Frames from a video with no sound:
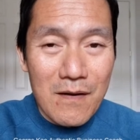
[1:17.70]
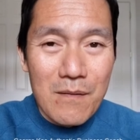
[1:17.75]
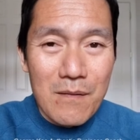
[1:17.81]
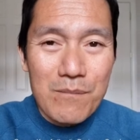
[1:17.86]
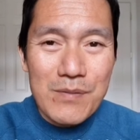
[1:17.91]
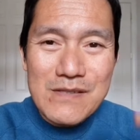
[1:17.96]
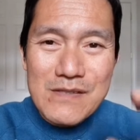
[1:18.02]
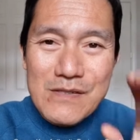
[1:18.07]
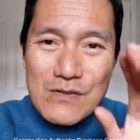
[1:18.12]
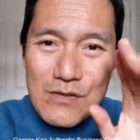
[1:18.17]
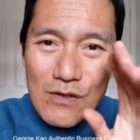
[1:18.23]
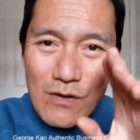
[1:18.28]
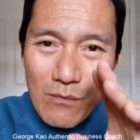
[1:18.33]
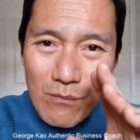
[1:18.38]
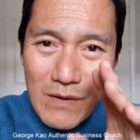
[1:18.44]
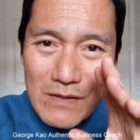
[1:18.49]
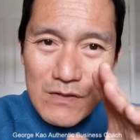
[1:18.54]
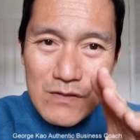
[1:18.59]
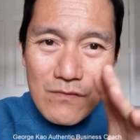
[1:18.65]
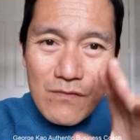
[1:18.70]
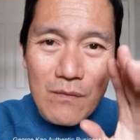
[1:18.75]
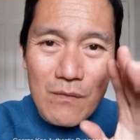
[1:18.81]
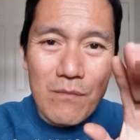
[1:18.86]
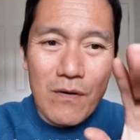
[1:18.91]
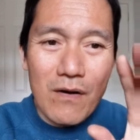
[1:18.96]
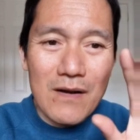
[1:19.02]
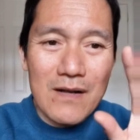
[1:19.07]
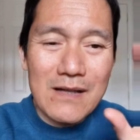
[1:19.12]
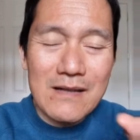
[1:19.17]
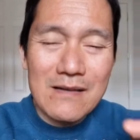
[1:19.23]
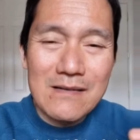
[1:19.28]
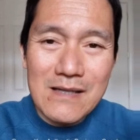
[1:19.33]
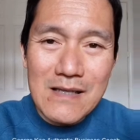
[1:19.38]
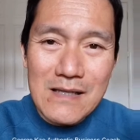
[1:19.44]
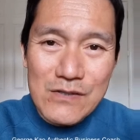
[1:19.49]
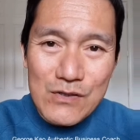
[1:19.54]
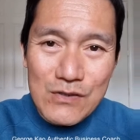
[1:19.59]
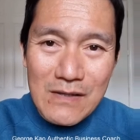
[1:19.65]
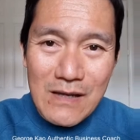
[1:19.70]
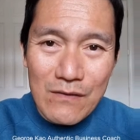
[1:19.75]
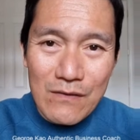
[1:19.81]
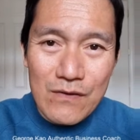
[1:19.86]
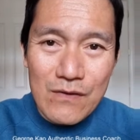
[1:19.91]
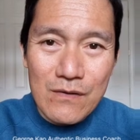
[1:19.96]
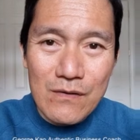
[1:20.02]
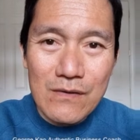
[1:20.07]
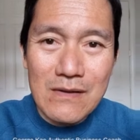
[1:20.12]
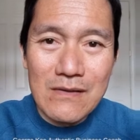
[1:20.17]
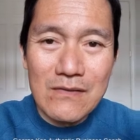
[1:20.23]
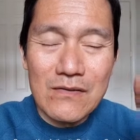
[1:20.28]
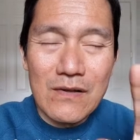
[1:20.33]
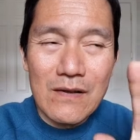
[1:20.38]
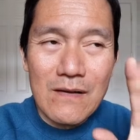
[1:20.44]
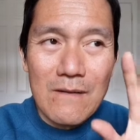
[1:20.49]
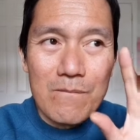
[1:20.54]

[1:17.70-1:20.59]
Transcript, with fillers: But so much of the marketing teaching out there is,